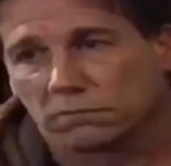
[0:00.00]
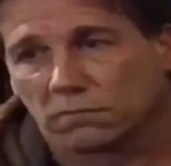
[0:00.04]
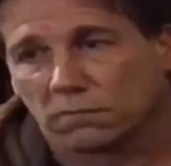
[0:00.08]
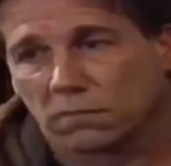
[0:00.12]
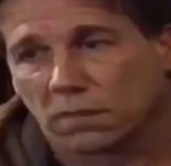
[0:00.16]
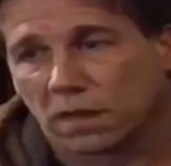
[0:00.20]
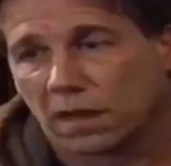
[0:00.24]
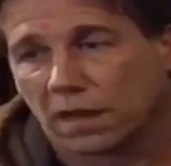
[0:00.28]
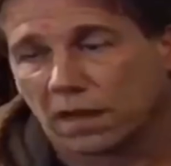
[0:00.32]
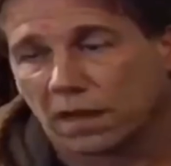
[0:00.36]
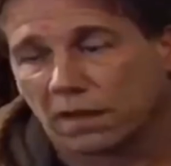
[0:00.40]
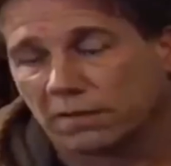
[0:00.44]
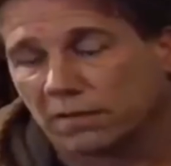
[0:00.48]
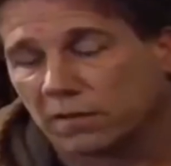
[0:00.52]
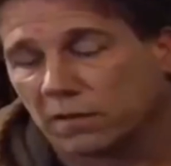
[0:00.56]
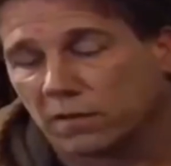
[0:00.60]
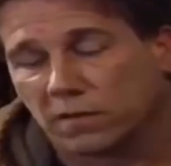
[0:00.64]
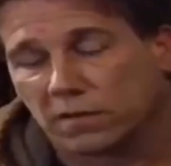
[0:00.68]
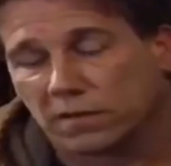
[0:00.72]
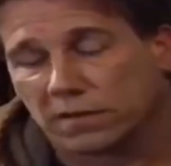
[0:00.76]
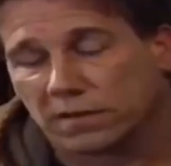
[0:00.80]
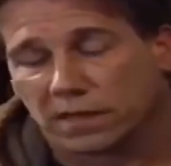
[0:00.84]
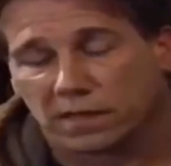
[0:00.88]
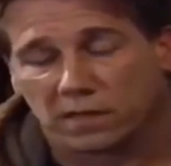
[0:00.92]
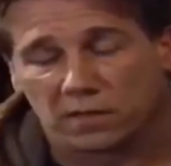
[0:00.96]
support,
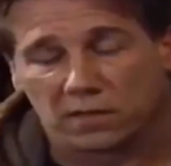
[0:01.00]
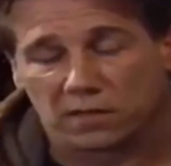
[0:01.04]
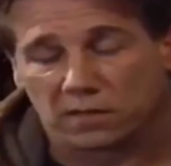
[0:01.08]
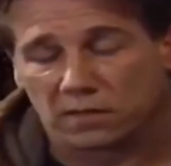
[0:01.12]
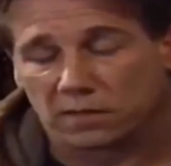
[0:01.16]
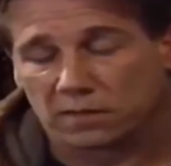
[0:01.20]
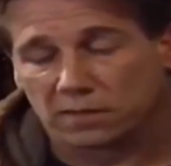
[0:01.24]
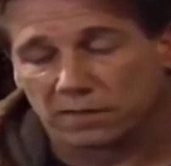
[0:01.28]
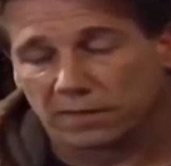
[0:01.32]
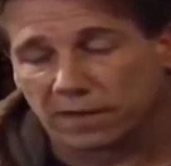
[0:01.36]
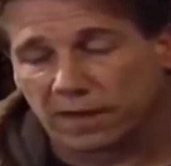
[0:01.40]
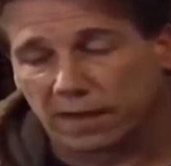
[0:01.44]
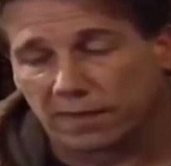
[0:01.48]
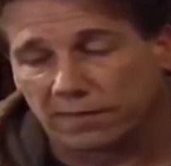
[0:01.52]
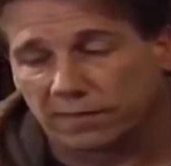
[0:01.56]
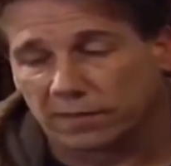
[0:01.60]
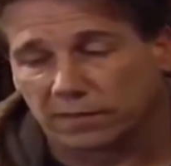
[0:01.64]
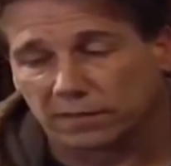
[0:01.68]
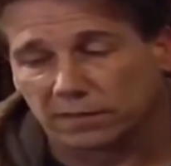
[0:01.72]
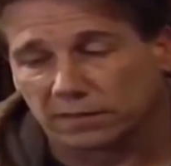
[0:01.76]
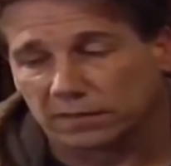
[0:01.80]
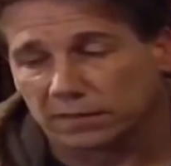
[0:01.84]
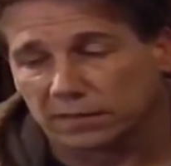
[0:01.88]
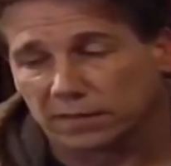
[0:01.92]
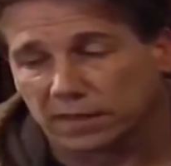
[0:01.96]
because I will always be here
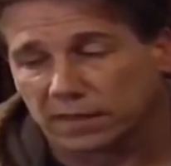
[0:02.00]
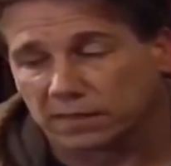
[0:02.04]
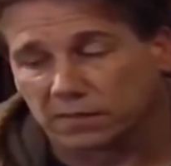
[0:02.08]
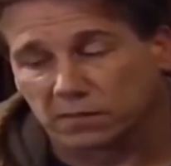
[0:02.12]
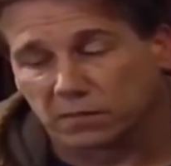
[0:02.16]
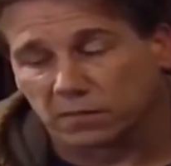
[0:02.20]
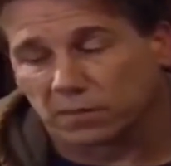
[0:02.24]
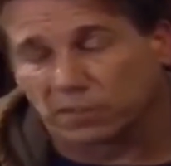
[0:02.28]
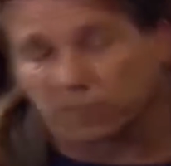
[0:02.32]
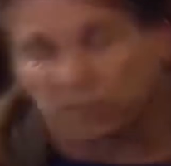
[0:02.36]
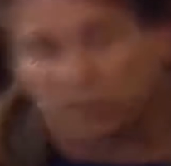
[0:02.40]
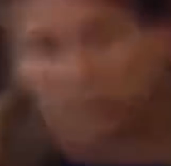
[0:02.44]
supporting you.